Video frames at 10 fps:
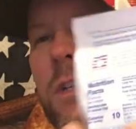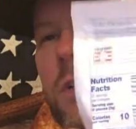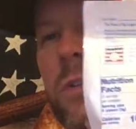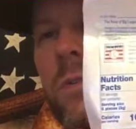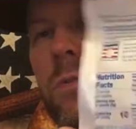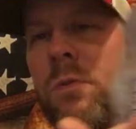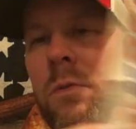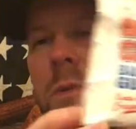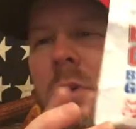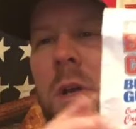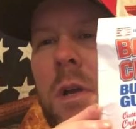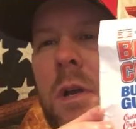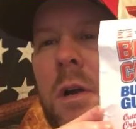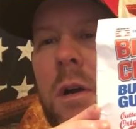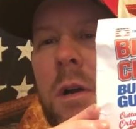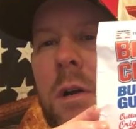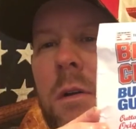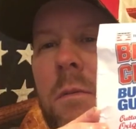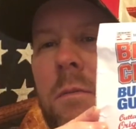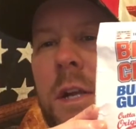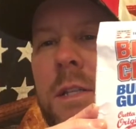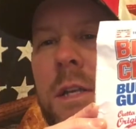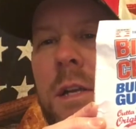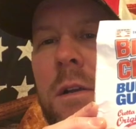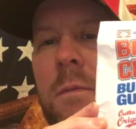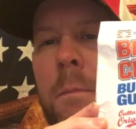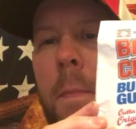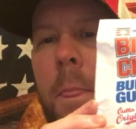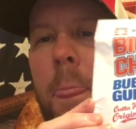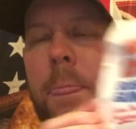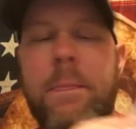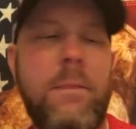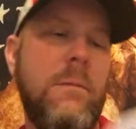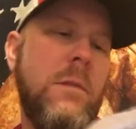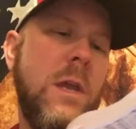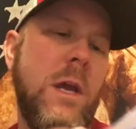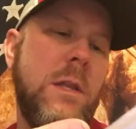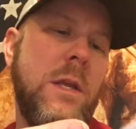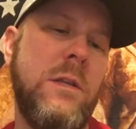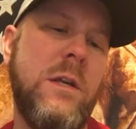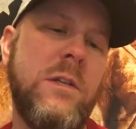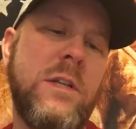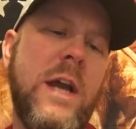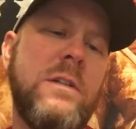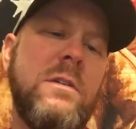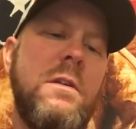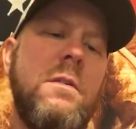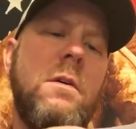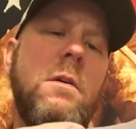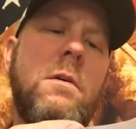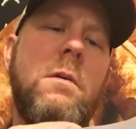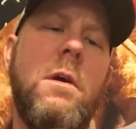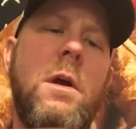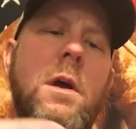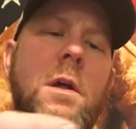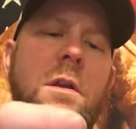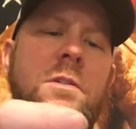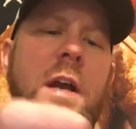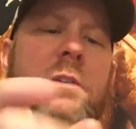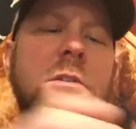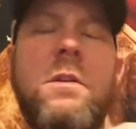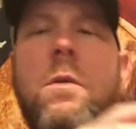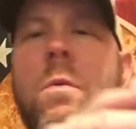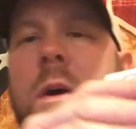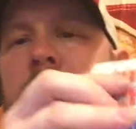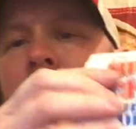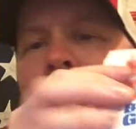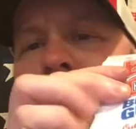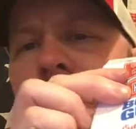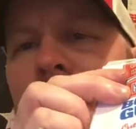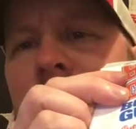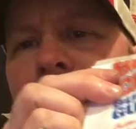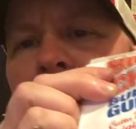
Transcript: Chew, uh, right there. Yeah, and there's actually the there's actually the website right there.